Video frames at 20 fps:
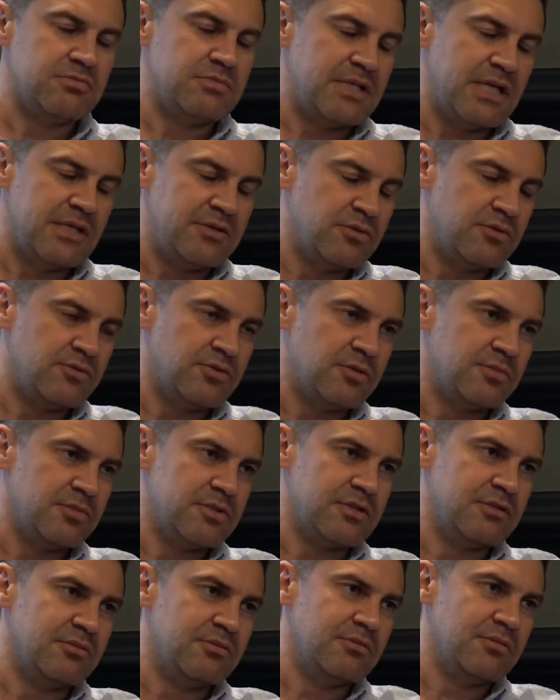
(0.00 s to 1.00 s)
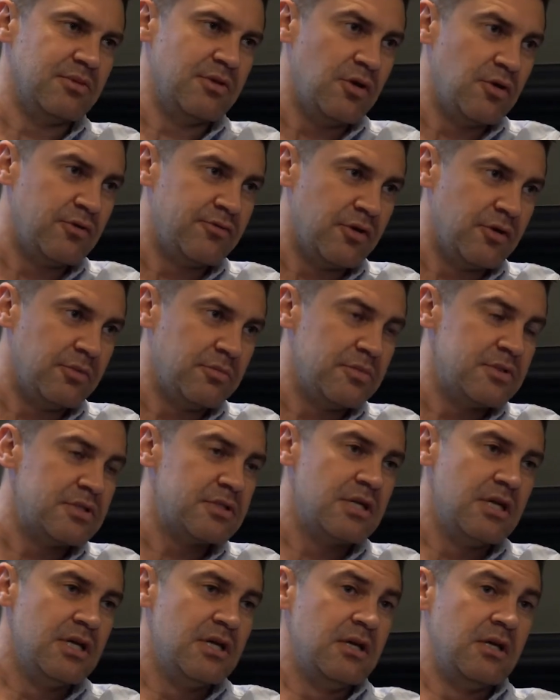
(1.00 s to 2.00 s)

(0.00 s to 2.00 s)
dental groups and law firms.